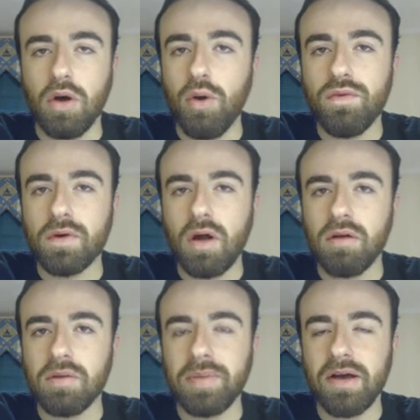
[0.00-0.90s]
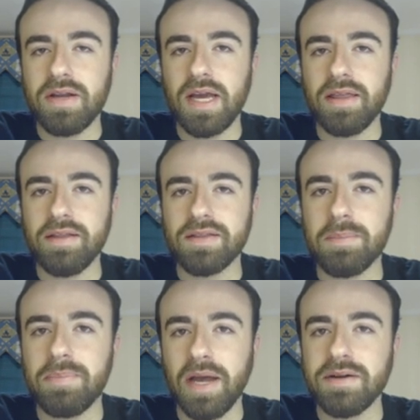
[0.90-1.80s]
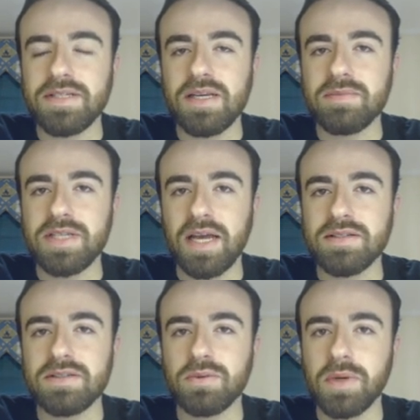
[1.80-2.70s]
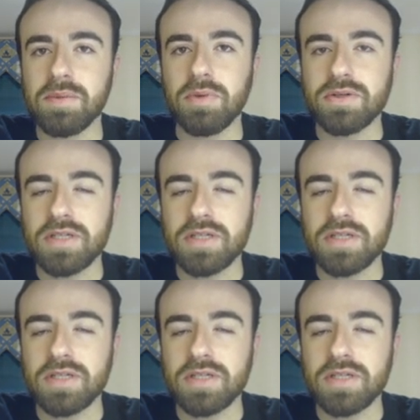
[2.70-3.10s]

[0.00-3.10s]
Overall in Bounty, I think the better team tends to win most